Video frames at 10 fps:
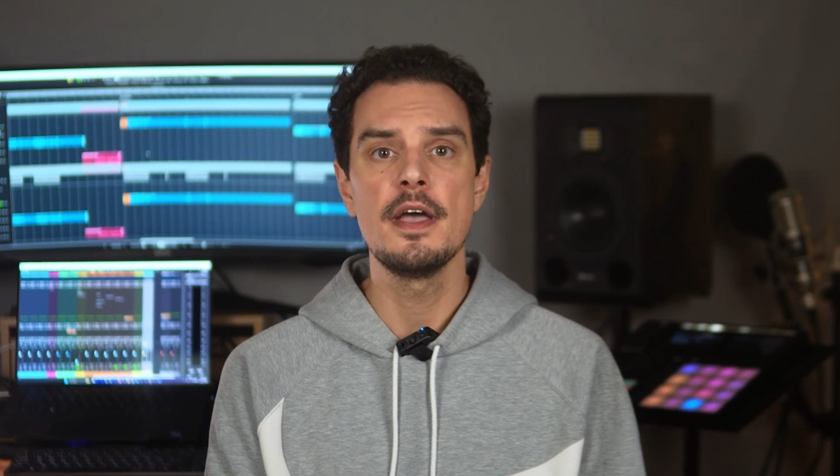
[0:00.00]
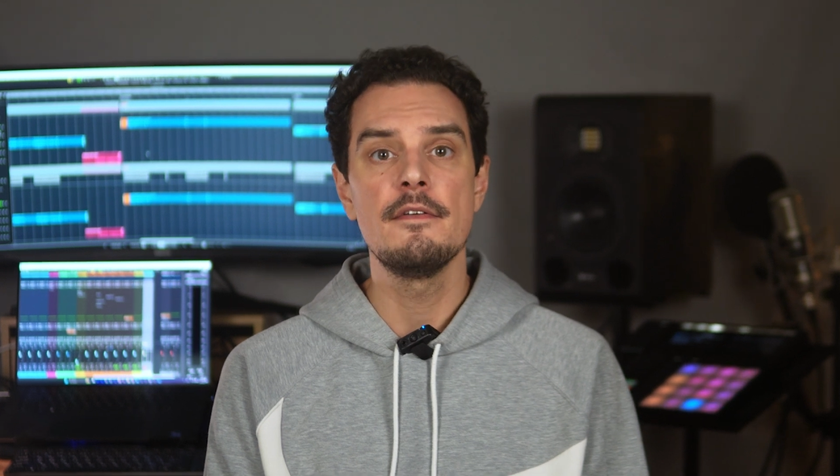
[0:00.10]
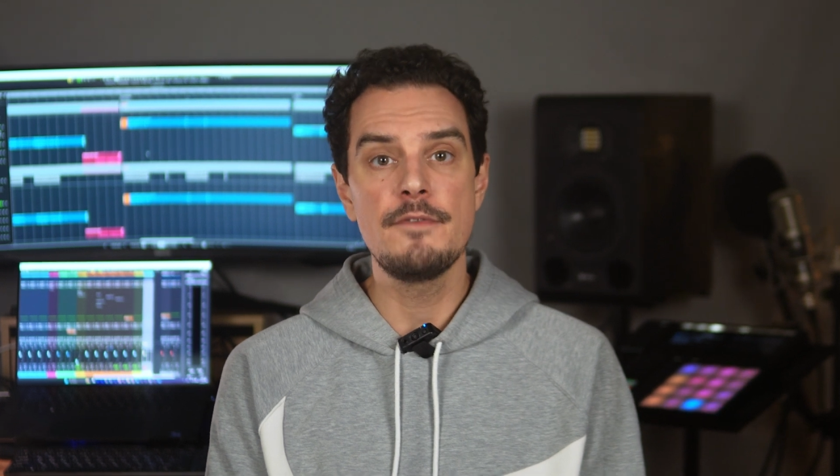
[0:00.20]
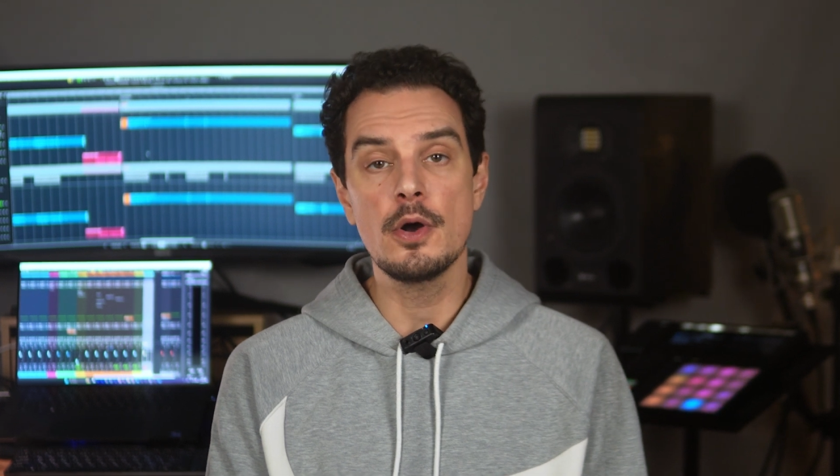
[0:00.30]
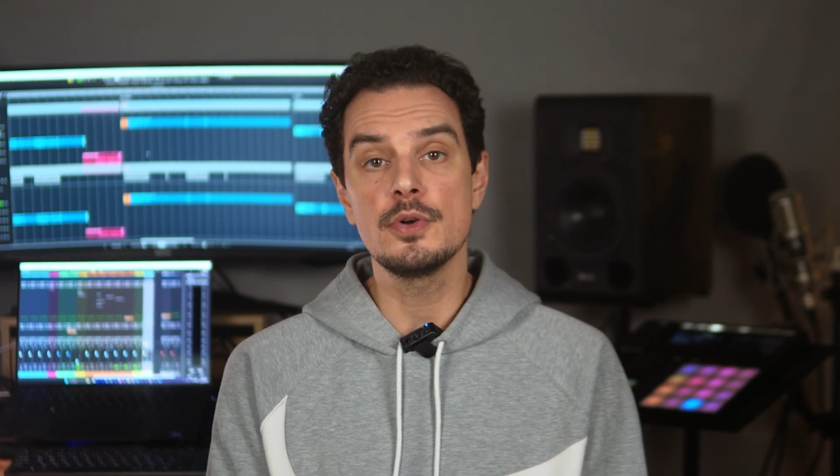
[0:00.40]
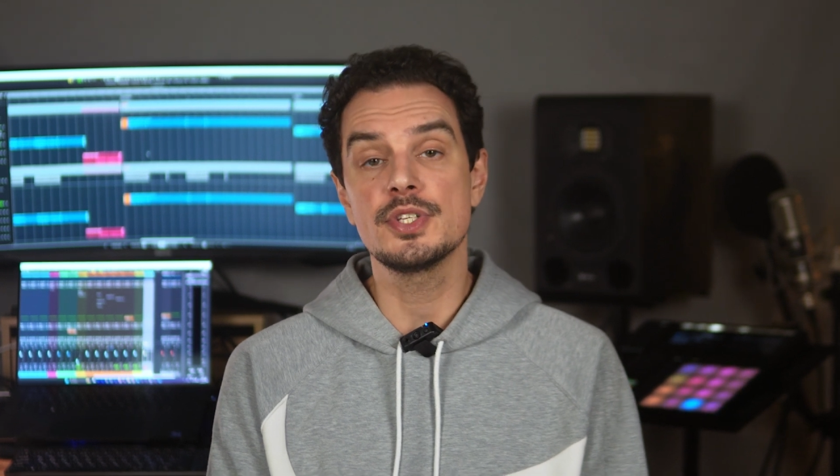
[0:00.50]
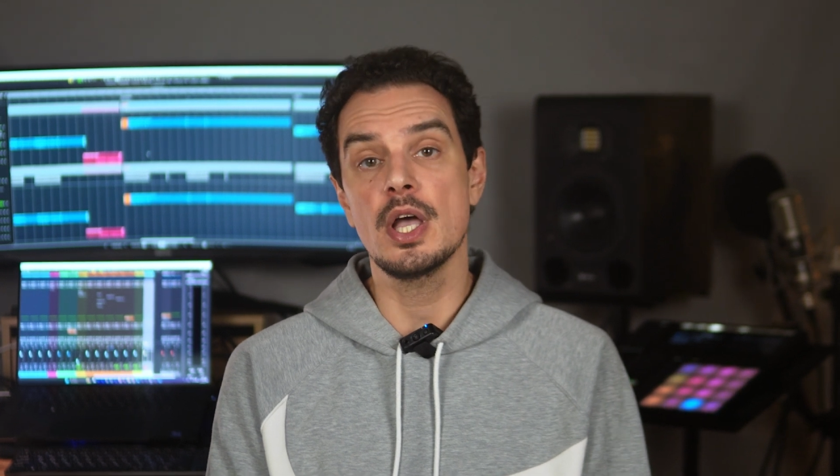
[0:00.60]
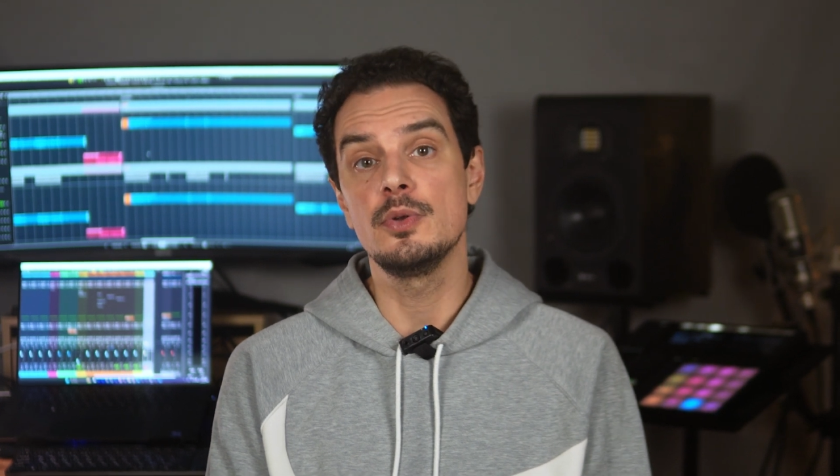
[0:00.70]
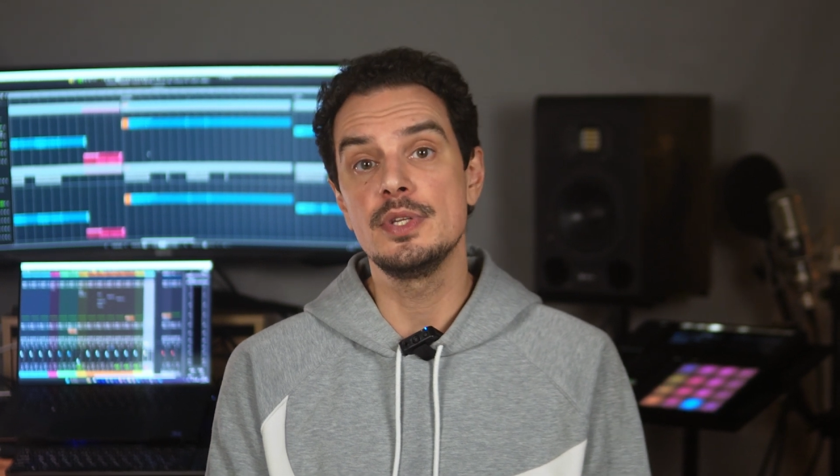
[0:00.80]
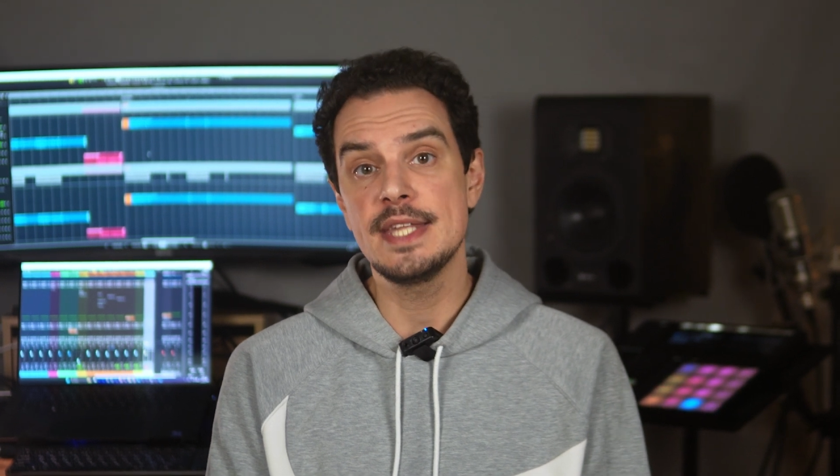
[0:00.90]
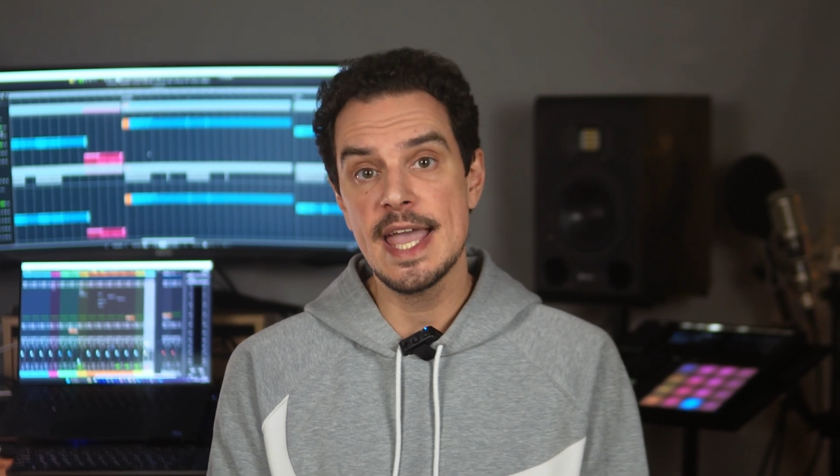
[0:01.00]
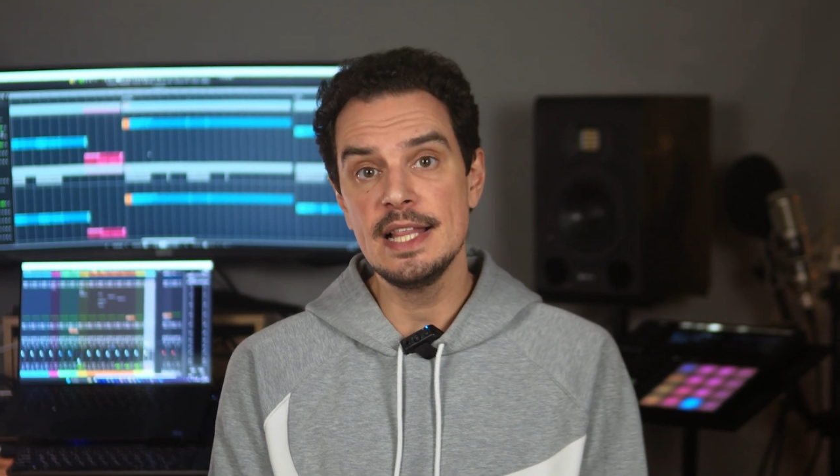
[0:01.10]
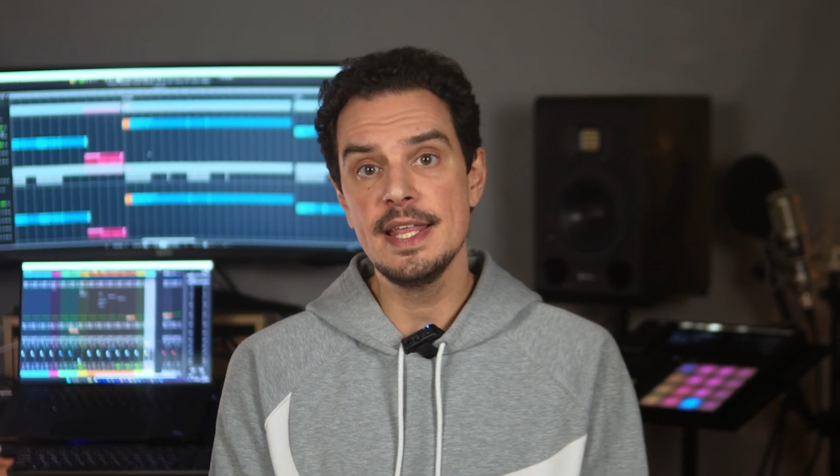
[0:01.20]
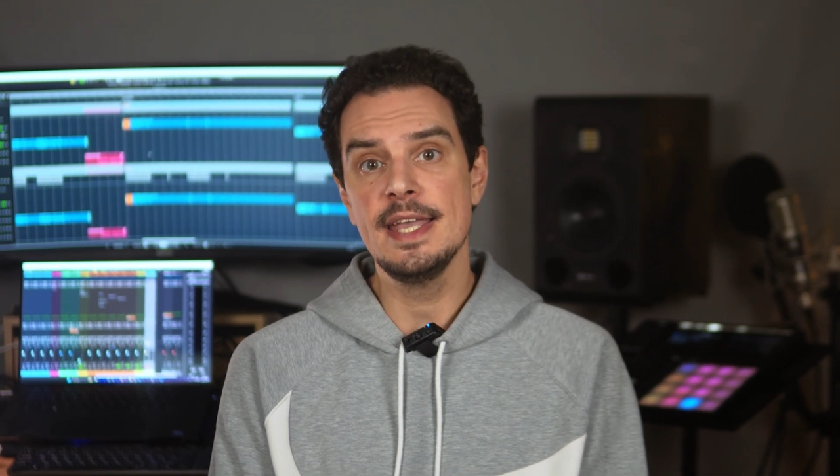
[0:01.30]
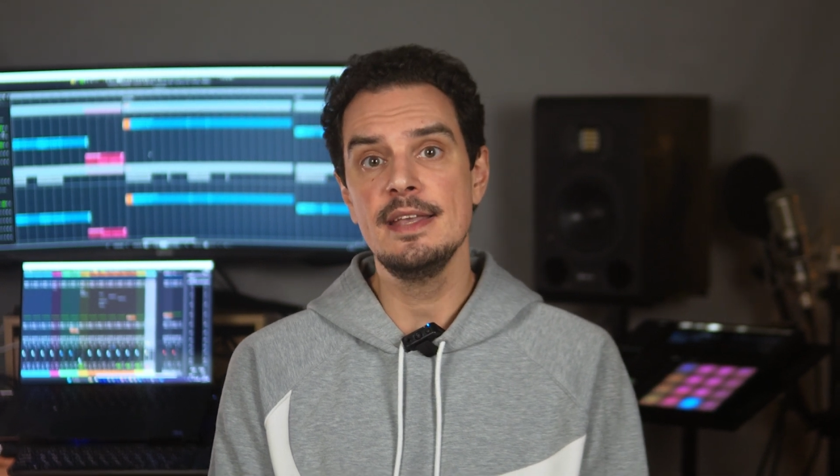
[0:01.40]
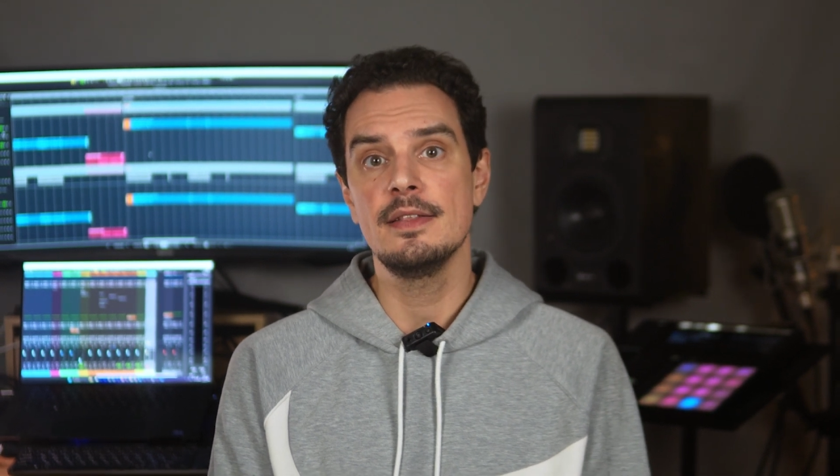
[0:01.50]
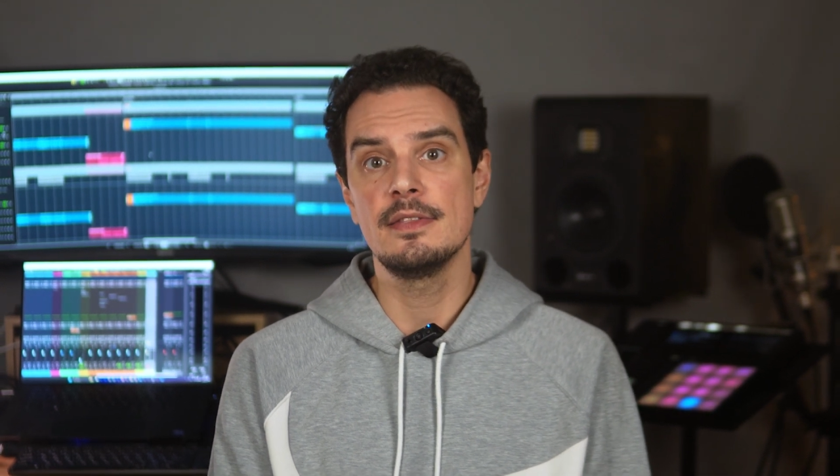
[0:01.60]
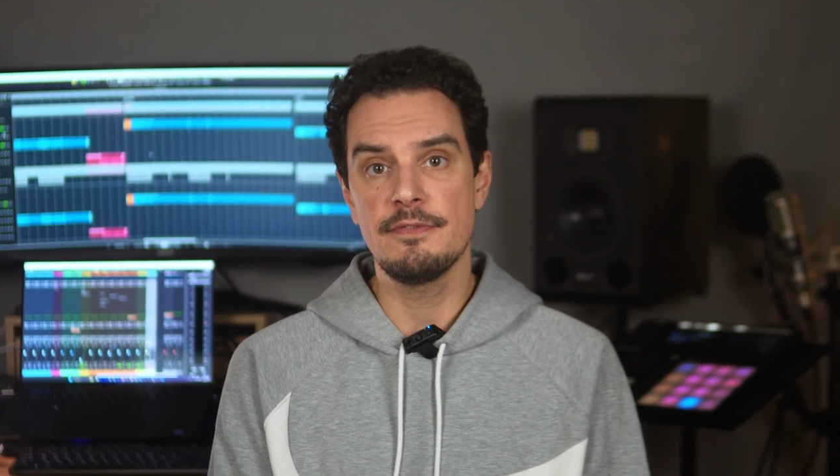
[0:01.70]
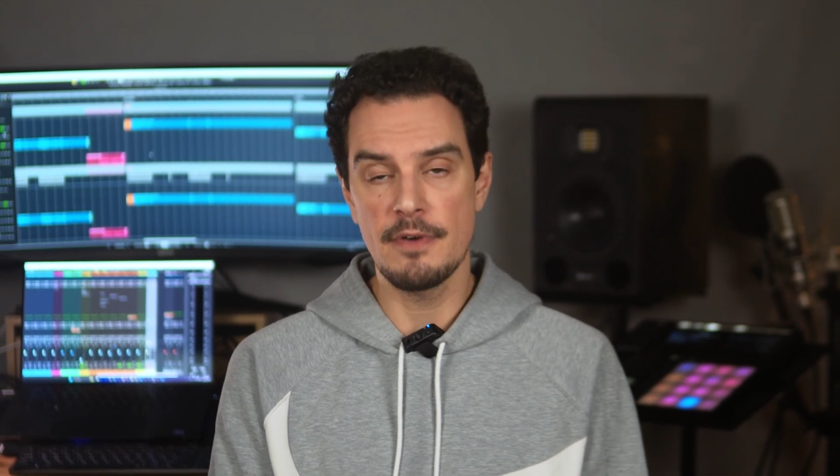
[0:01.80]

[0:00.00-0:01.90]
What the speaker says: focus on nailing the